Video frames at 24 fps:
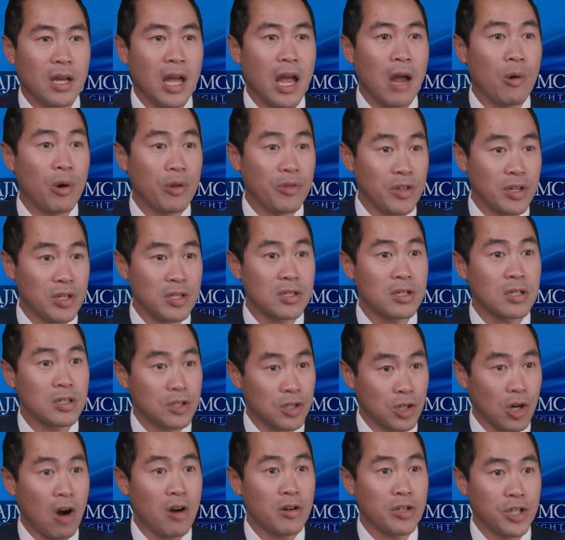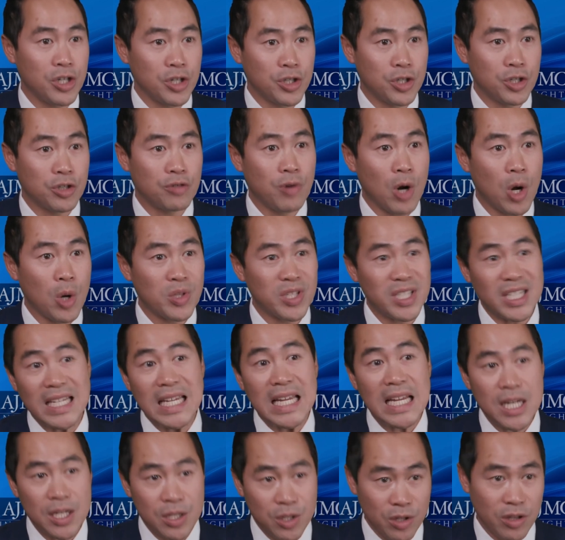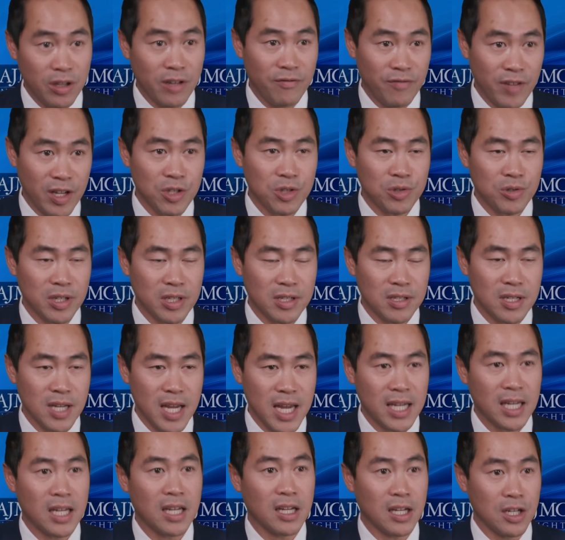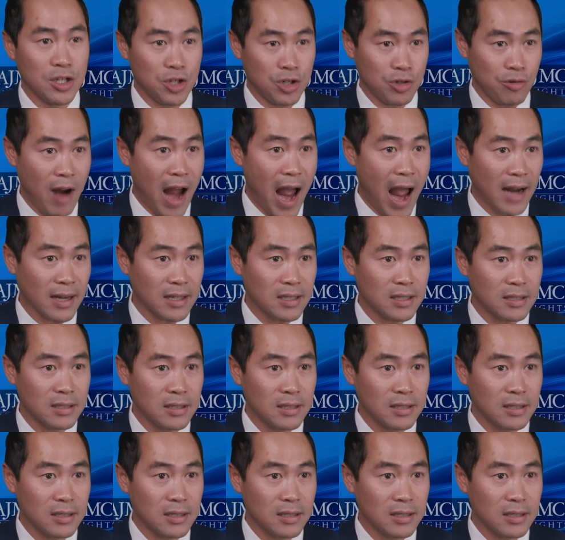And when this scar tissue grows into the vitreous, it can contract,